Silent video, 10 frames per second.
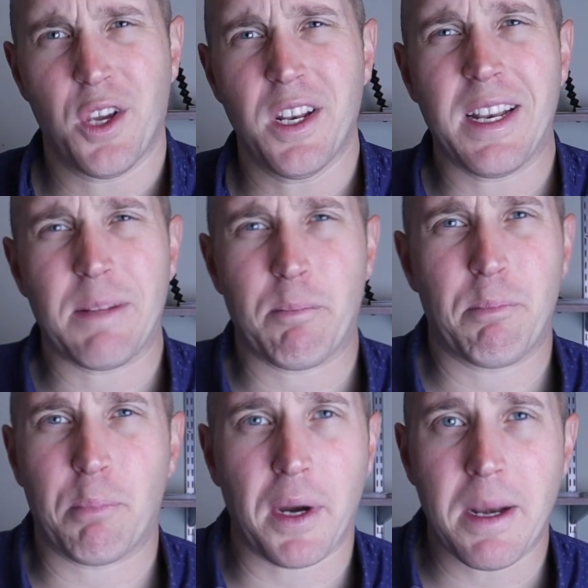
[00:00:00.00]
couldn't even
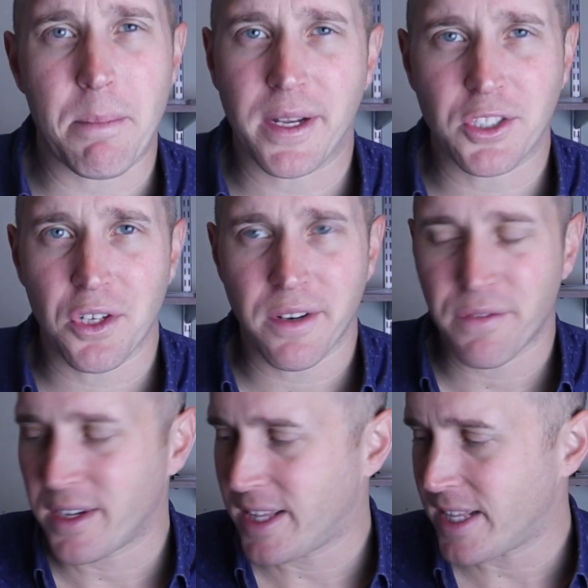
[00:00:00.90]
print a picture on the
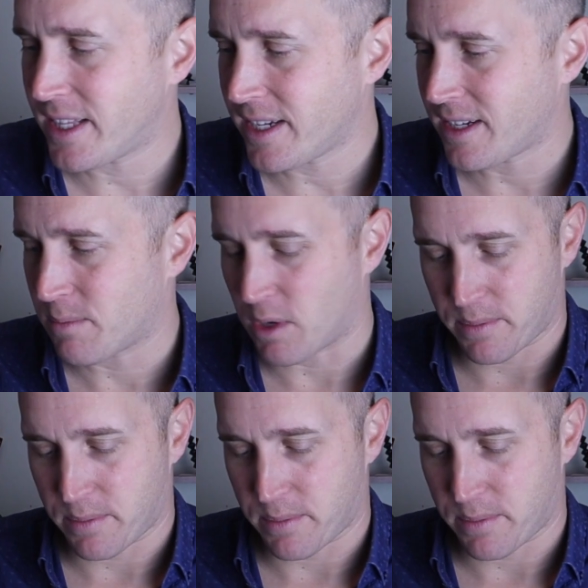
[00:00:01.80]
front of that thing? Come on,